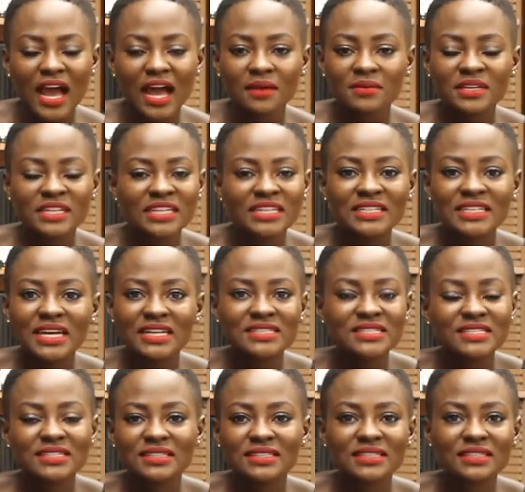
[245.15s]
I mean, it
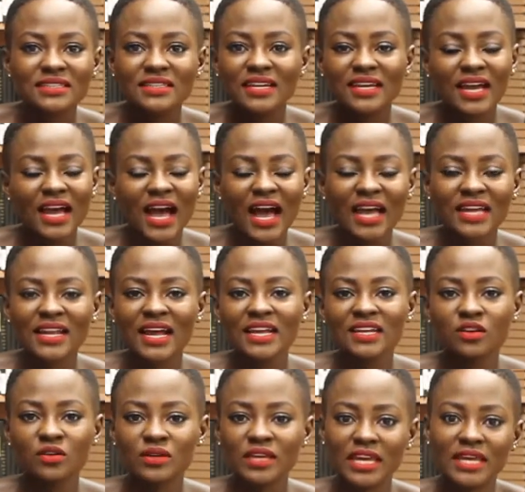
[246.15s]
doesn't, I,
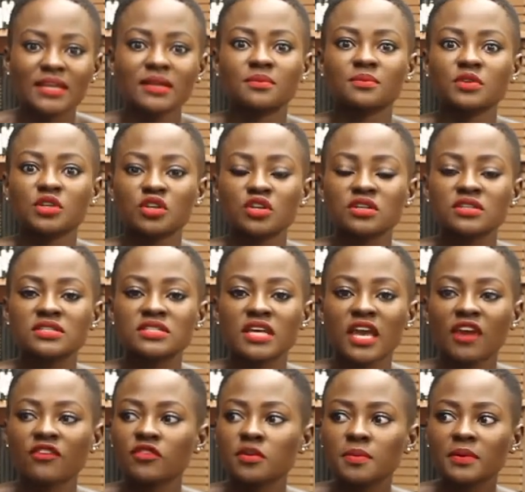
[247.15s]
I don't get it because
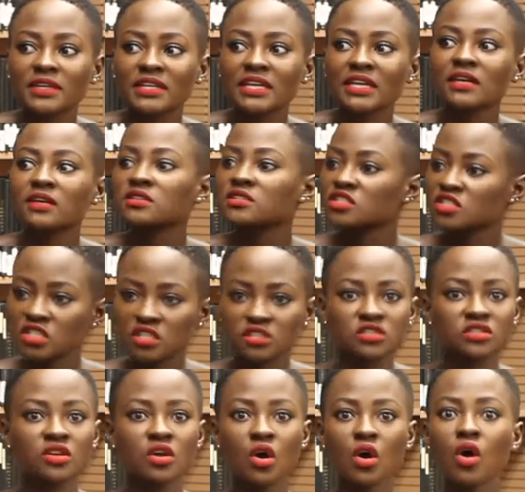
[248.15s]
everybody else
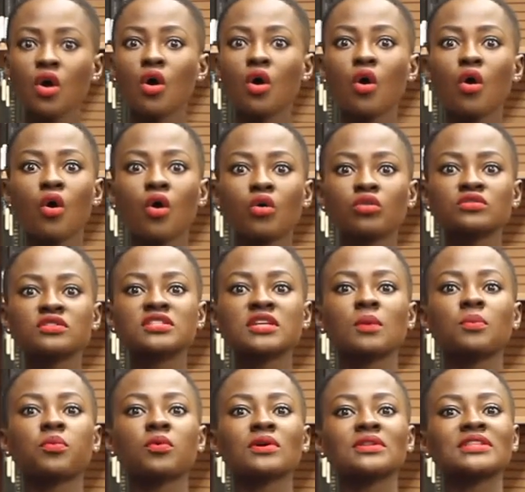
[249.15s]
just holds
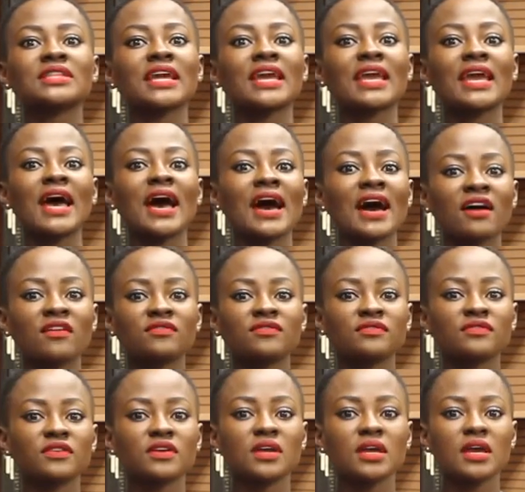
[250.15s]
up what they have.
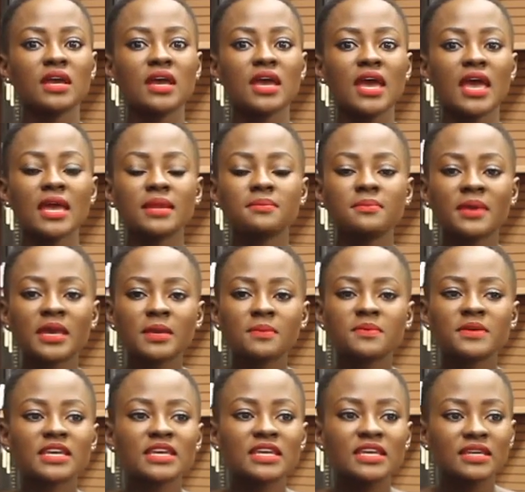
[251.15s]
And
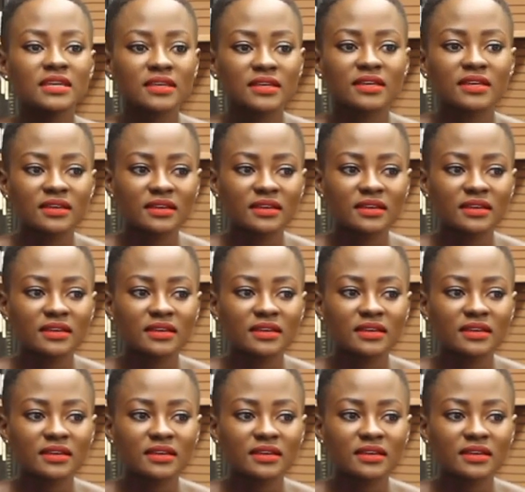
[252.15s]
maybe